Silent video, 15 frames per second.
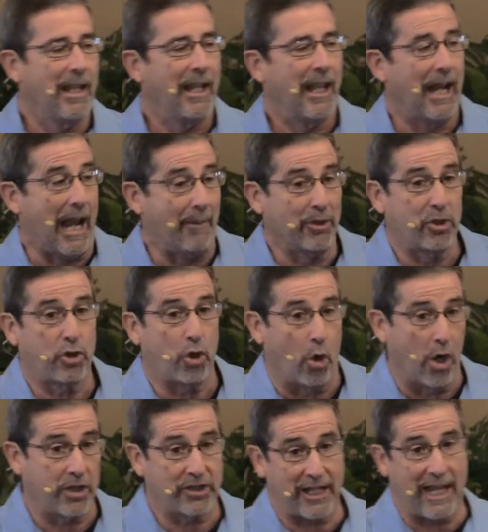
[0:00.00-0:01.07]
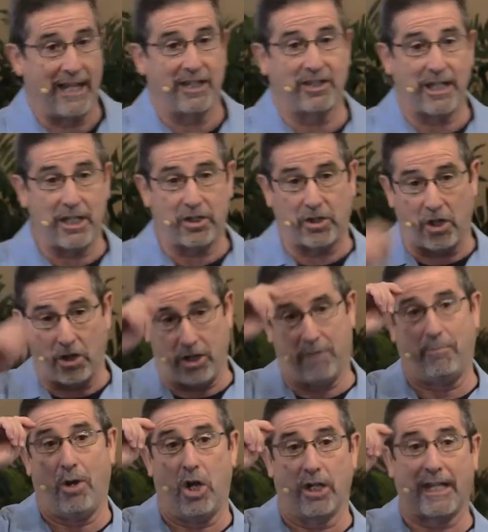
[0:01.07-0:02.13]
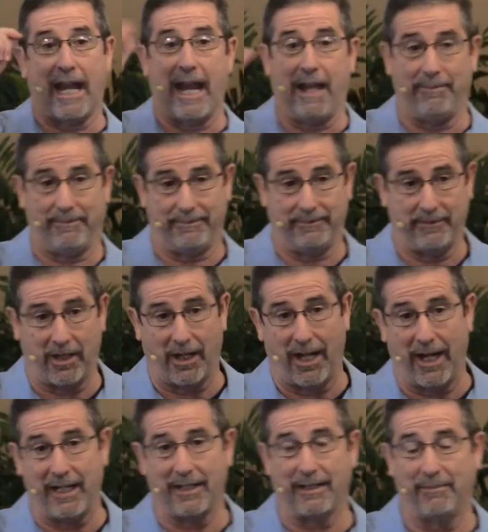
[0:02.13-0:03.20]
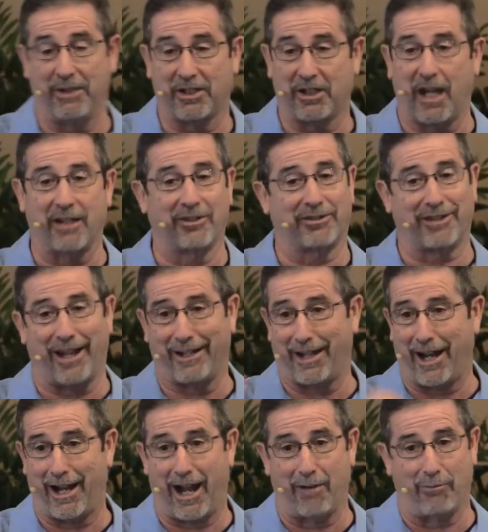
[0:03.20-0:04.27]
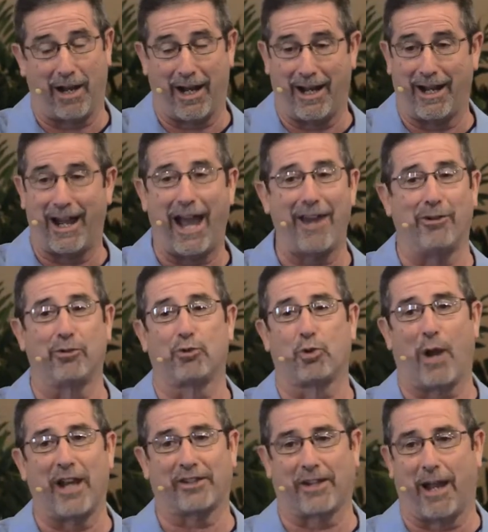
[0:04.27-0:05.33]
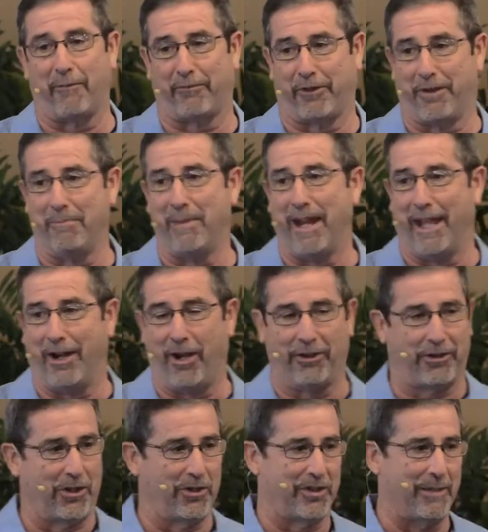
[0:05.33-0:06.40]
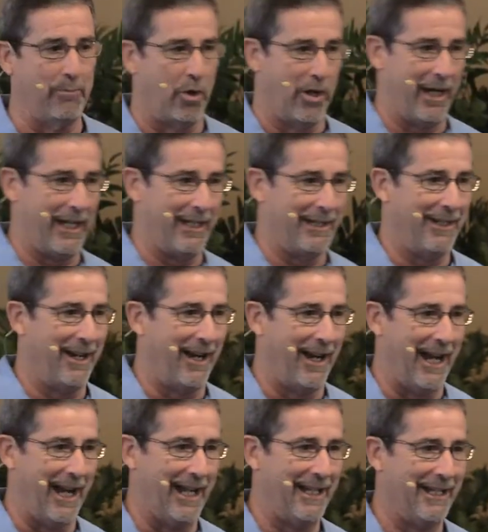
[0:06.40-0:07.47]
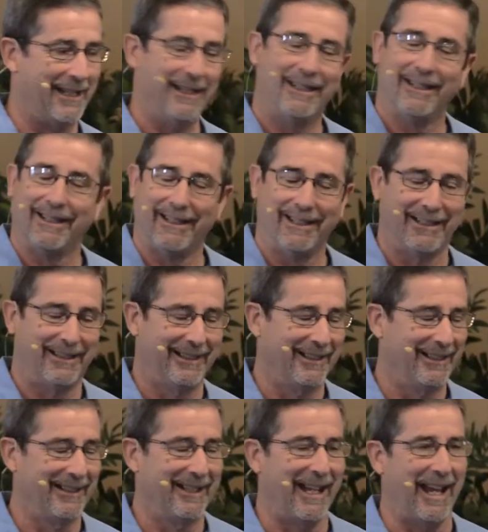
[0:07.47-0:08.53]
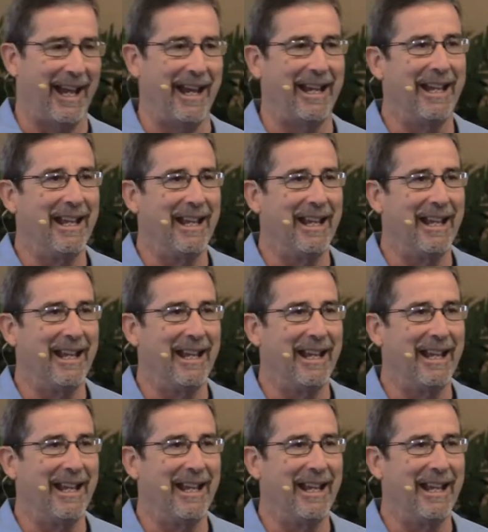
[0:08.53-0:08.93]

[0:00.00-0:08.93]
and I'm in shorts and a t-shirt and a ball cap. All right, I mean, I just I, I, I, I don't dress up for the men on Thursday morning. All right, hey,